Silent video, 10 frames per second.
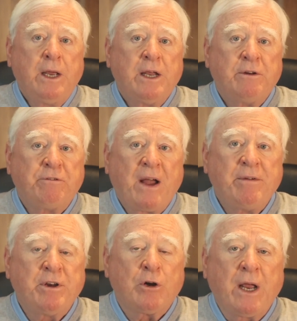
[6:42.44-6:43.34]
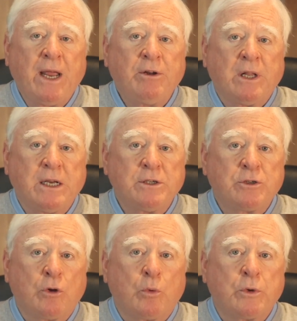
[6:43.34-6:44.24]
and a 5-year annualized
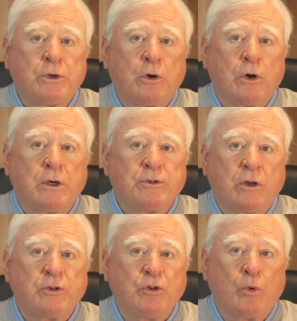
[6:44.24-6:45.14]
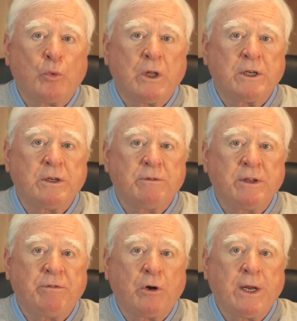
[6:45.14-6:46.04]
total return is also
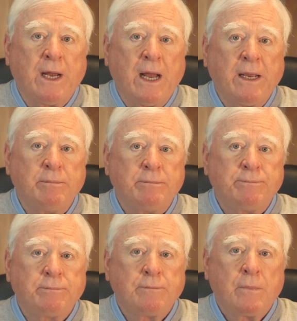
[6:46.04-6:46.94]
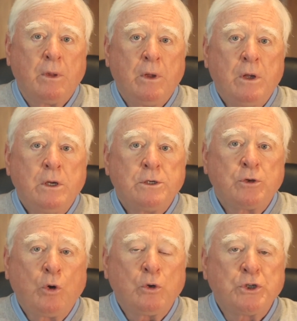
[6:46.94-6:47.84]
relatively very high.
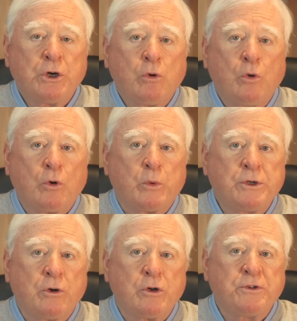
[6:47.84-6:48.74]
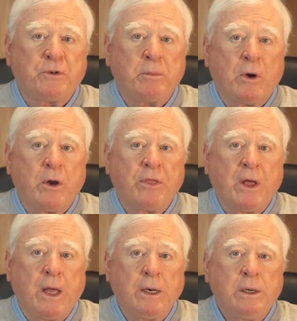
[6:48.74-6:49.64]
Total shareholder returns for
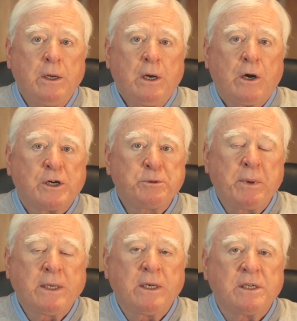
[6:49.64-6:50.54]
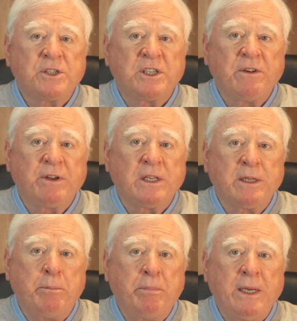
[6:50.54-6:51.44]
Marathon are expected to
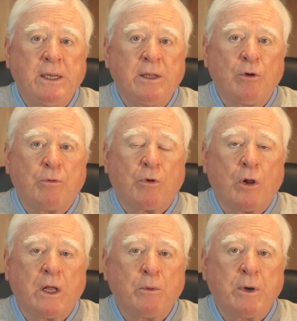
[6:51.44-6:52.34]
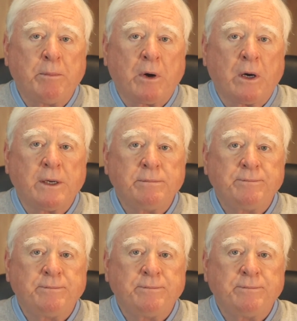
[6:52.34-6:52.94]
significantly beat the overall equity market.